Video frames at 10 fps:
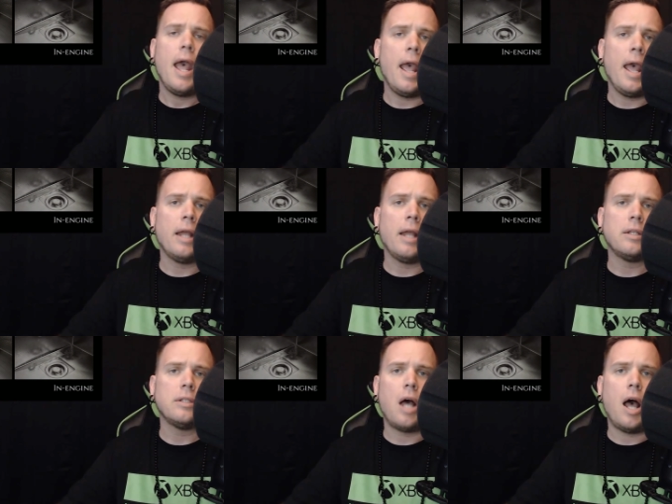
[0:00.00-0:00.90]

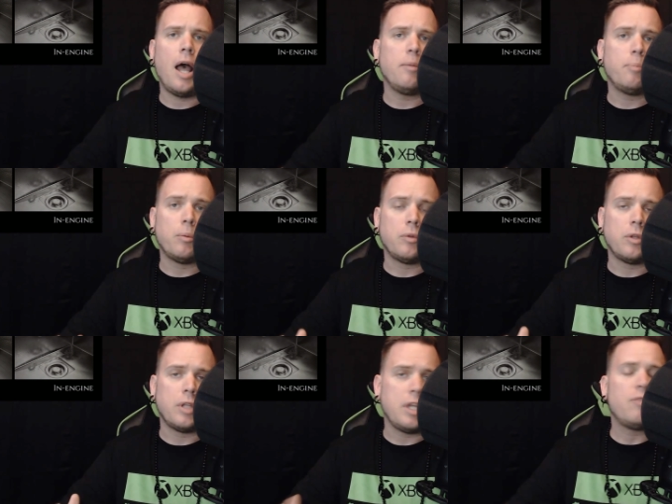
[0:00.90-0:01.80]
And I
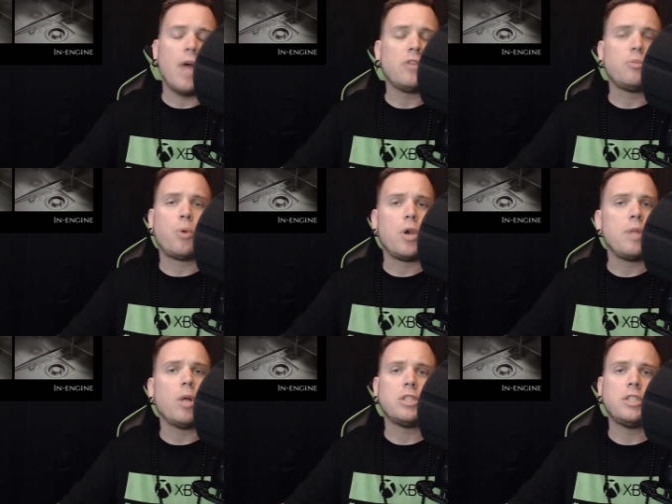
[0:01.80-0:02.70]
believe that's
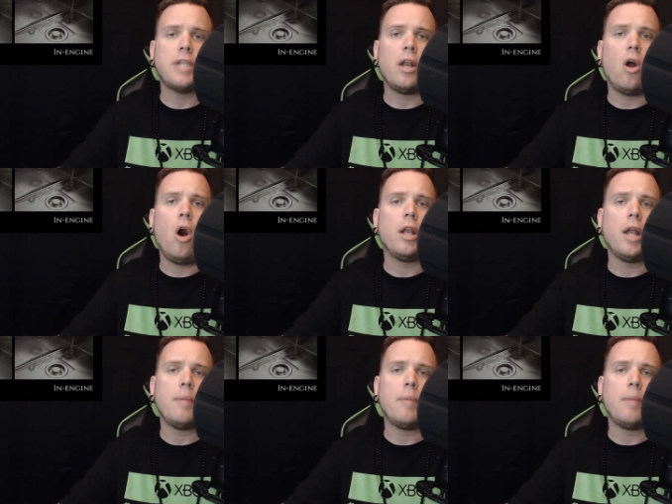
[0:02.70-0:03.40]
pretty much dead on.